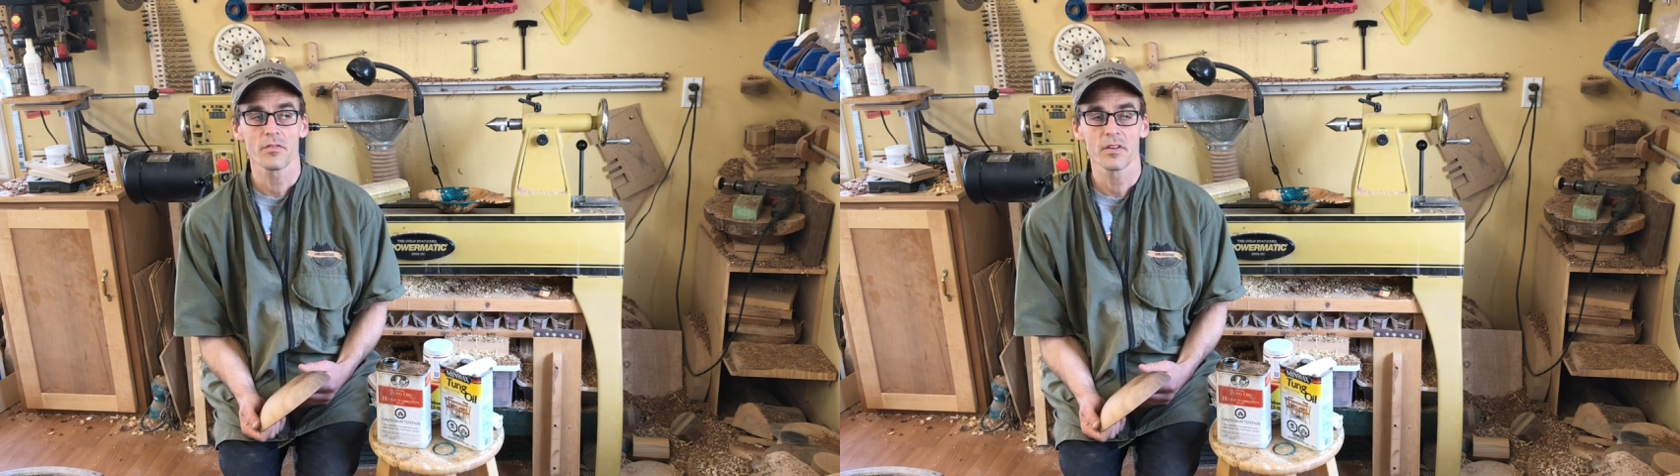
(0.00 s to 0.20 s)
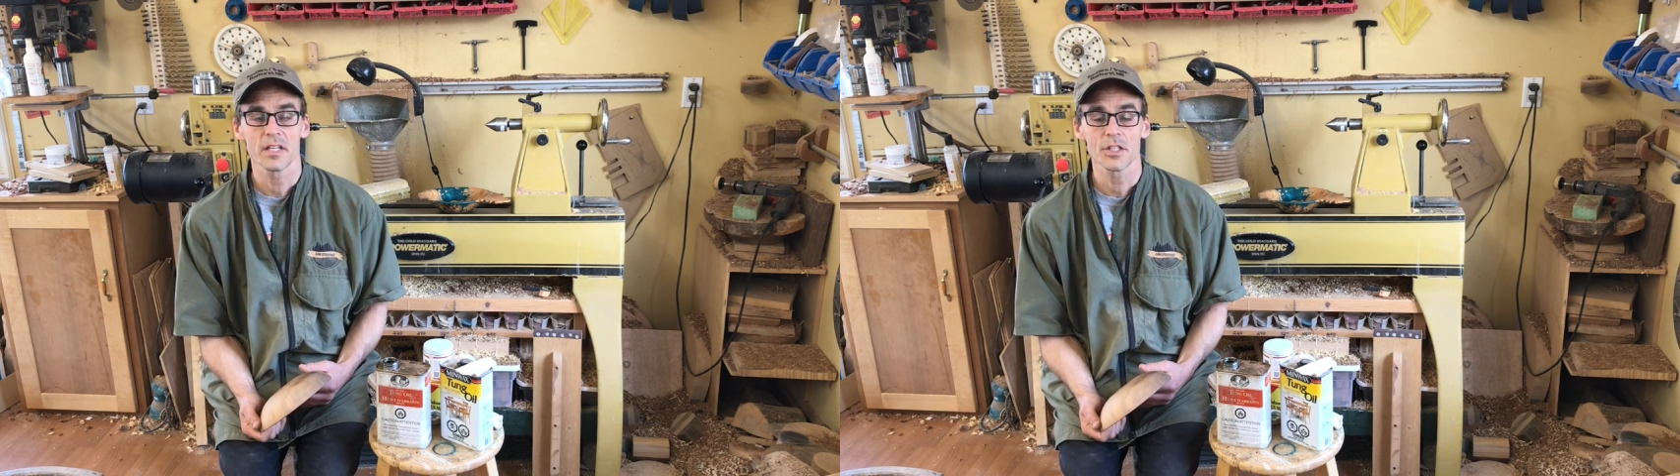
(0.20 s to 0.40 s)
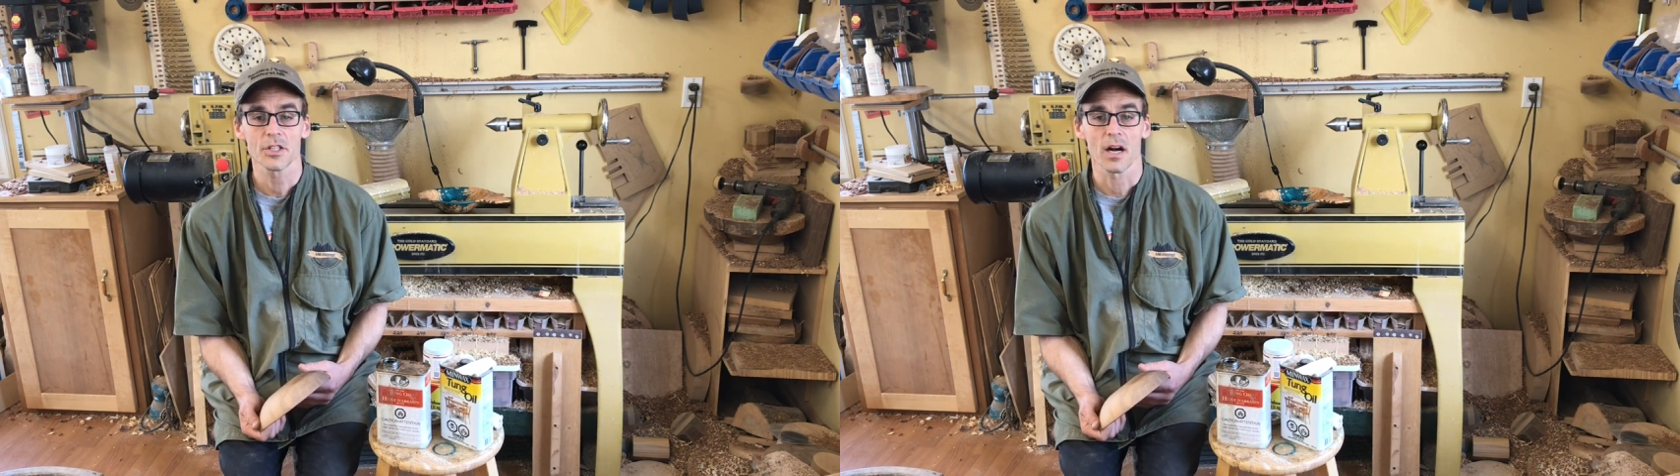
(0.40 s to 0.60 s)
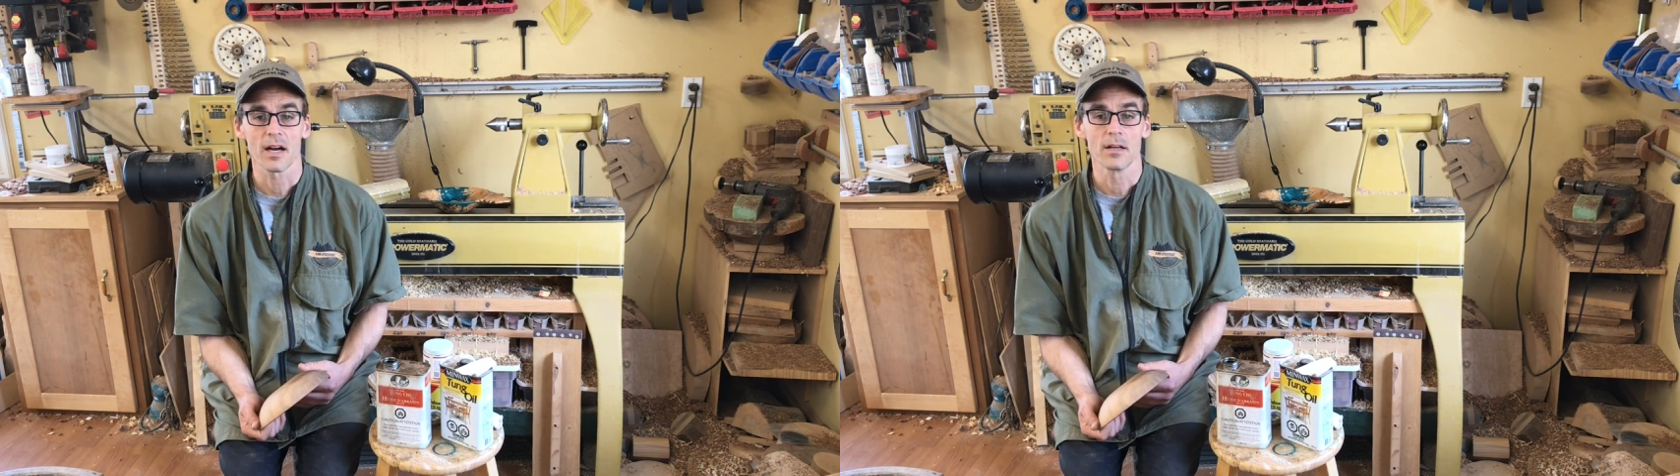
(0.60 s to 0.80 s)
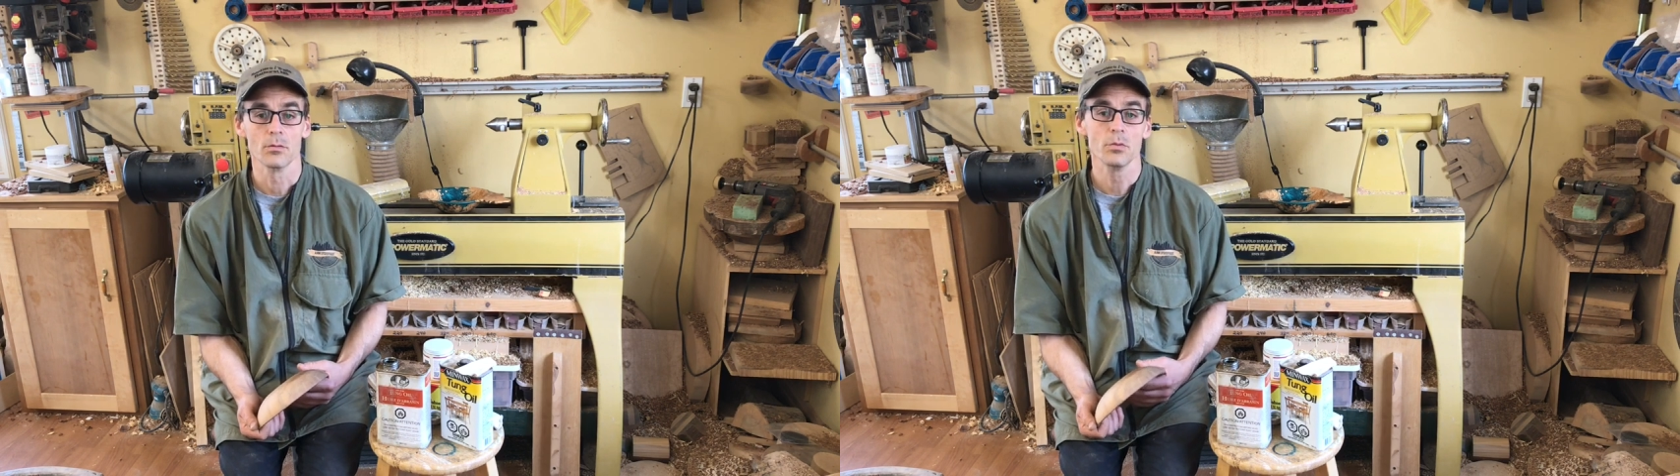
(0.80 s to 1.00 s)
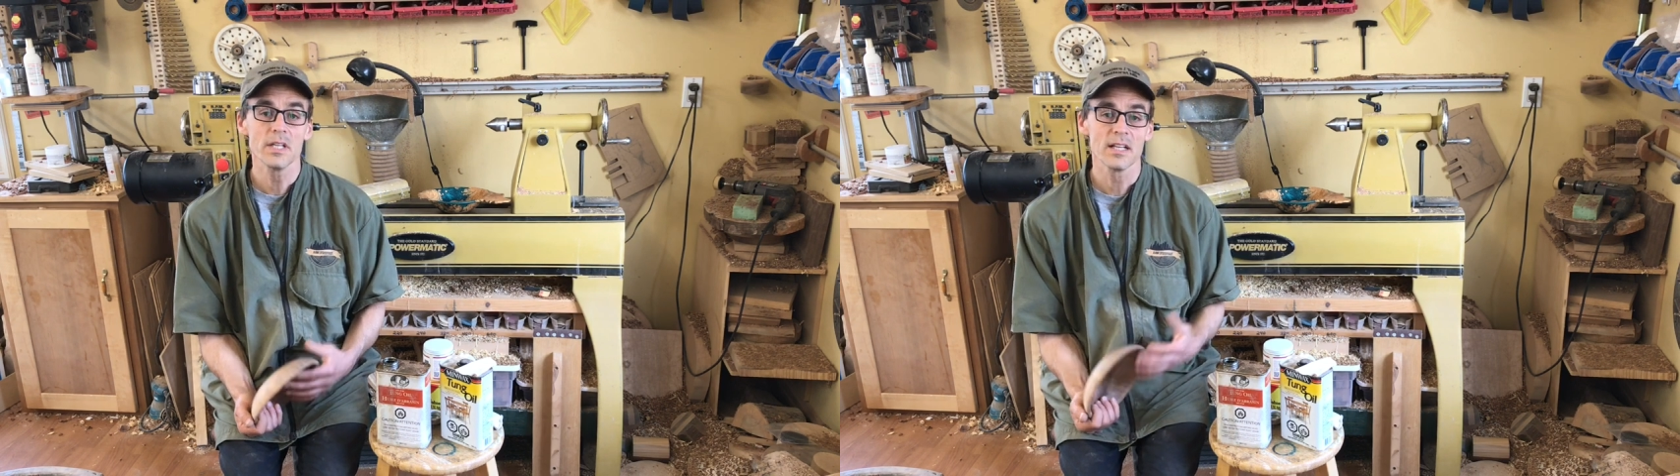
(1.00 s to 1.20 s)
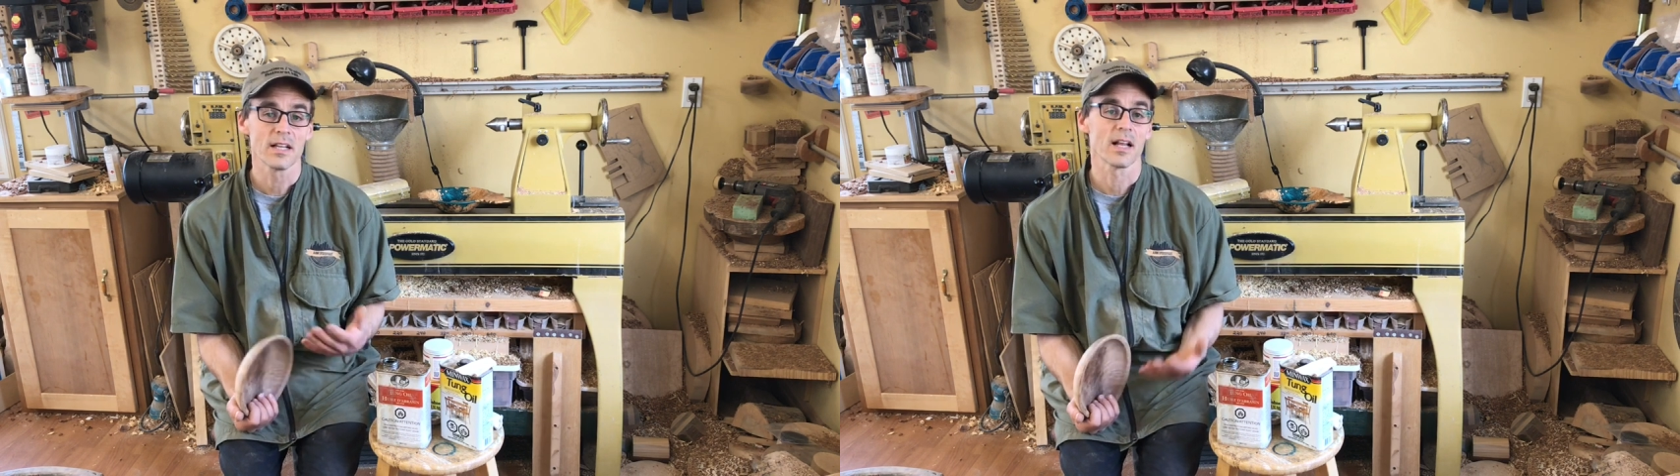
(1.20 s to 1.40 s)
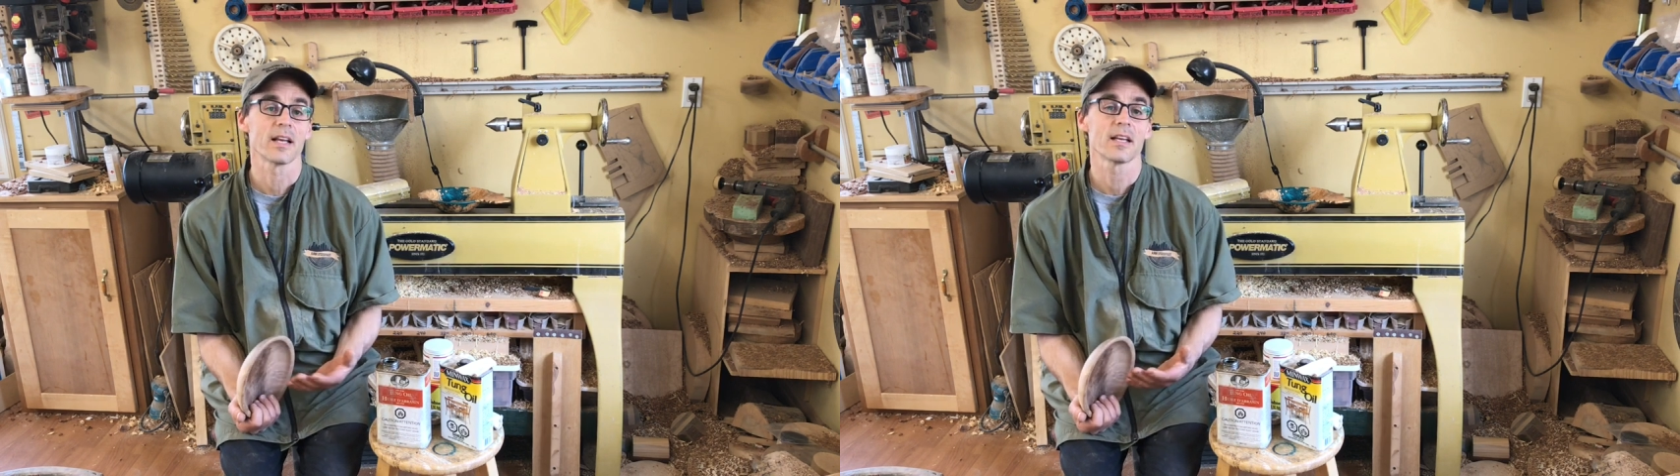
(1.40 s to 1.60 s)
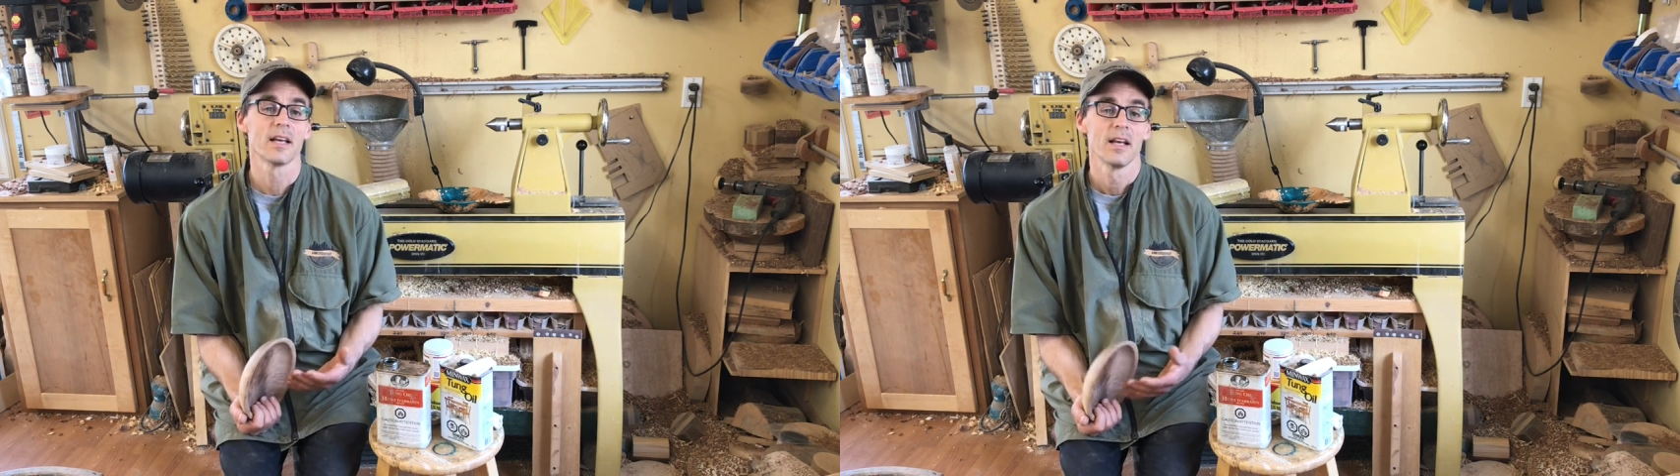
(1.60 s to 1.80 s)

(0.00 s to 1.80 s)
finish I really like